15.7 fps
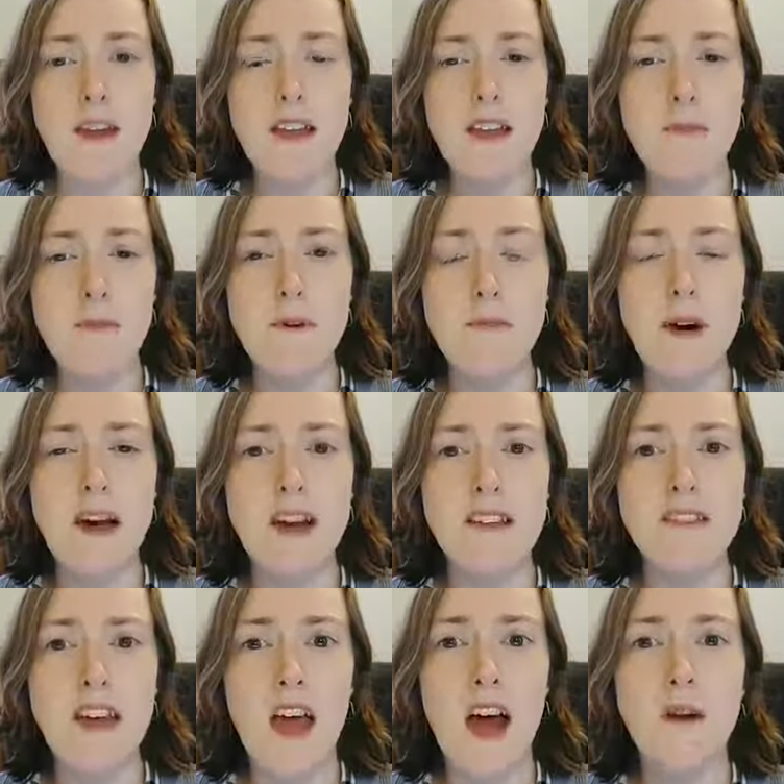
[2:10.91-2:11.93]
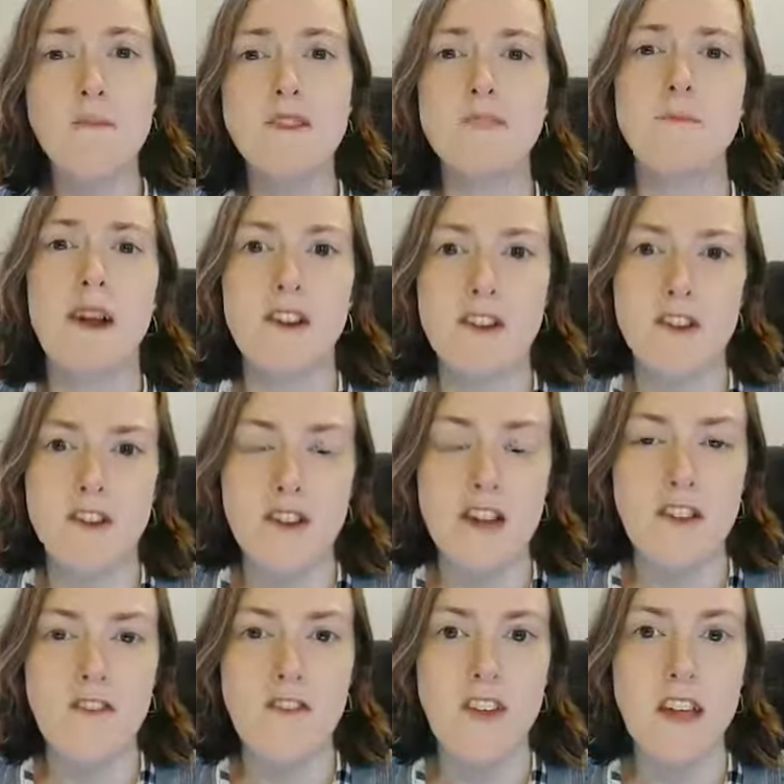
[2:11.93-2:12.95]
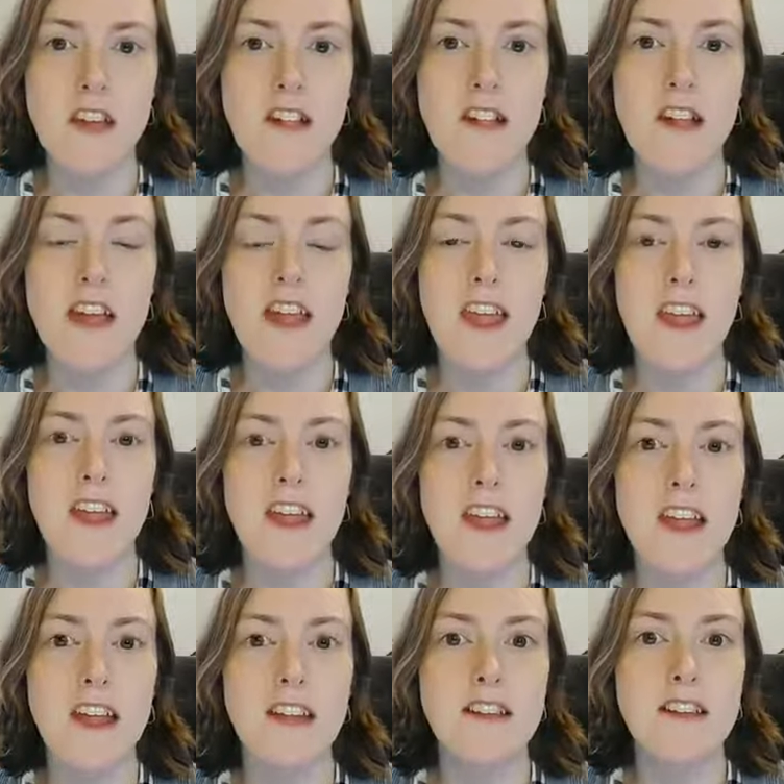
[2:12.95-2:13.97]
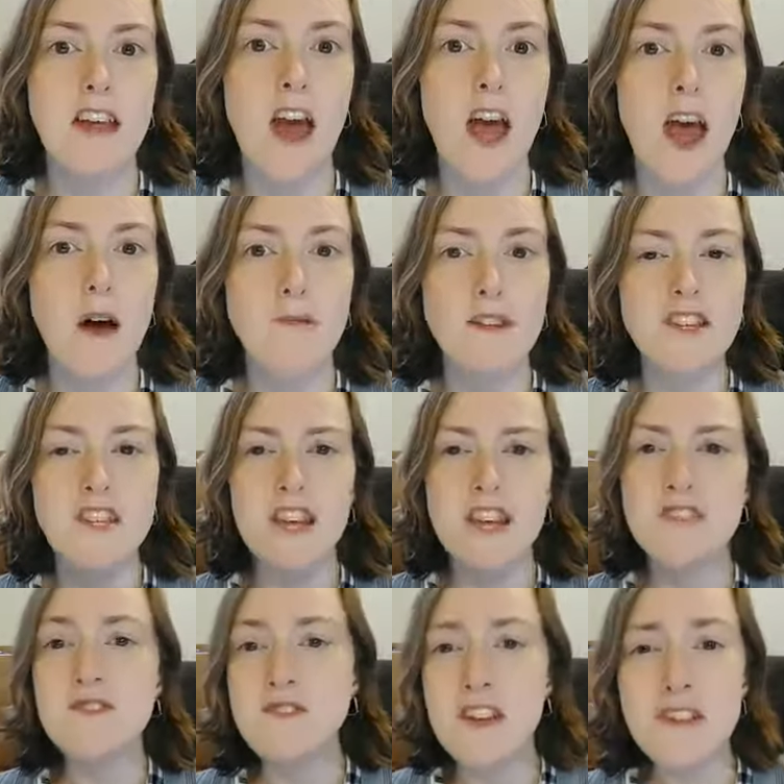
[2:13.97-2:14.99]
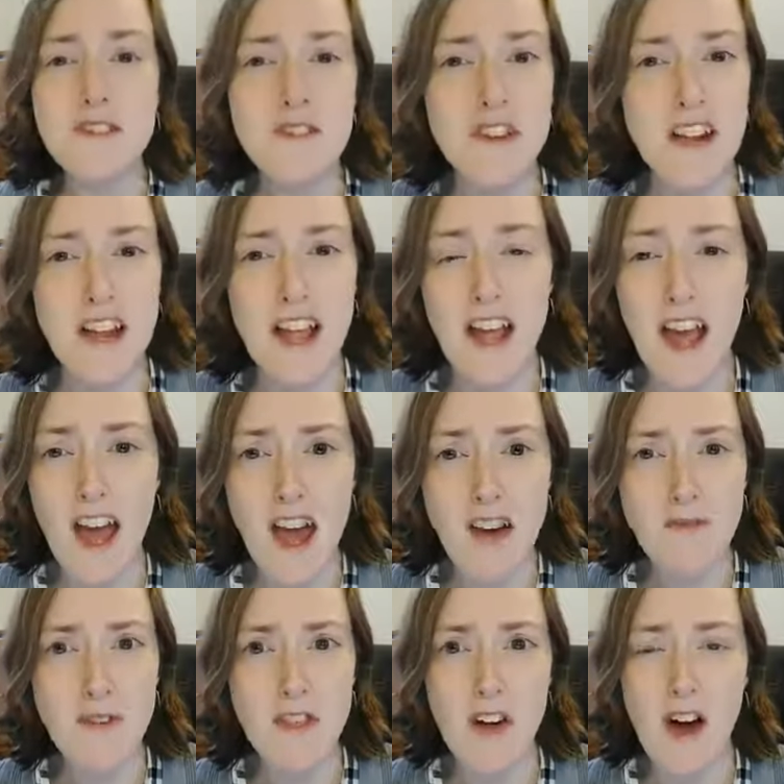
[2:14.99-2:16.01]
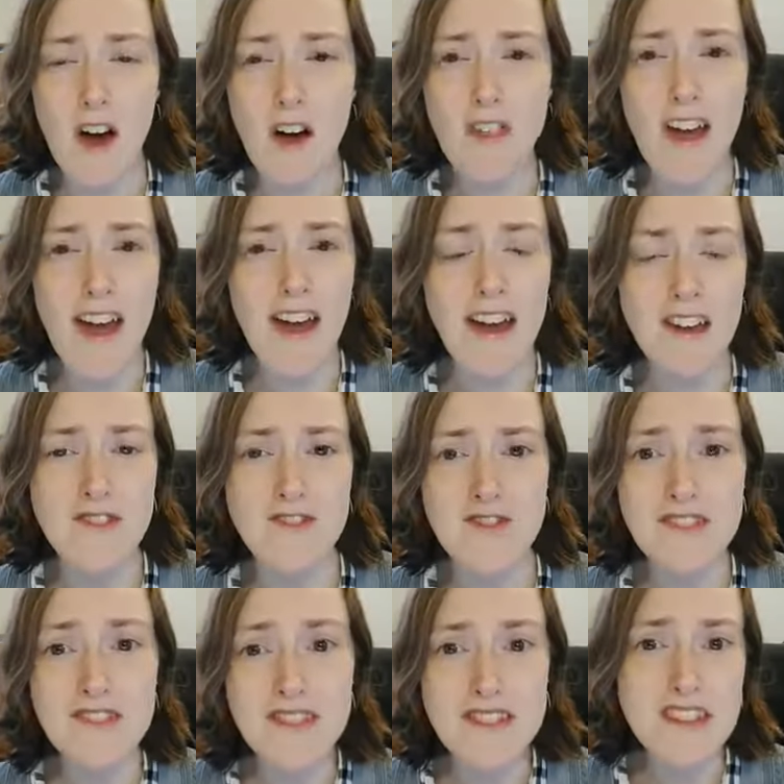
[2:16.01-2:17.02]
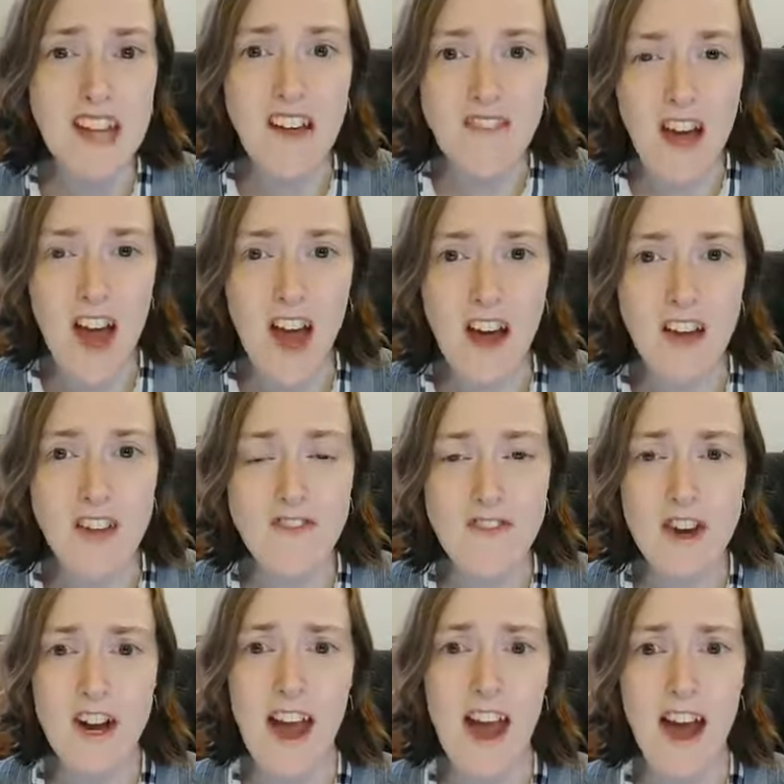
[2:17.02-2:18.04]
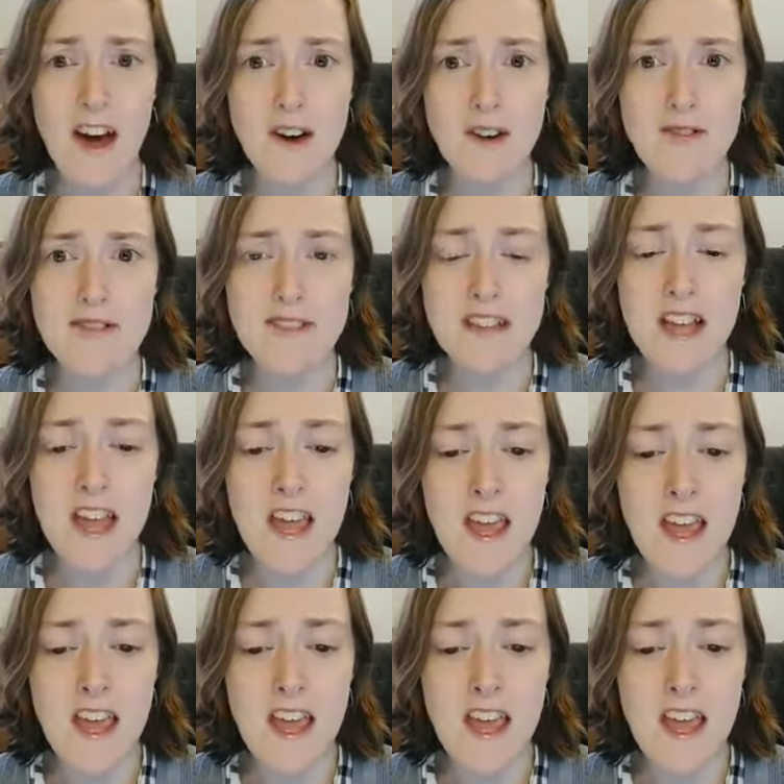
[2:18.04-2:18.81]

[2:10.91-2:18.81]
Keep in mind how much better you're going to feel and how much less stress you're going to have with all that extra stuff out of your house.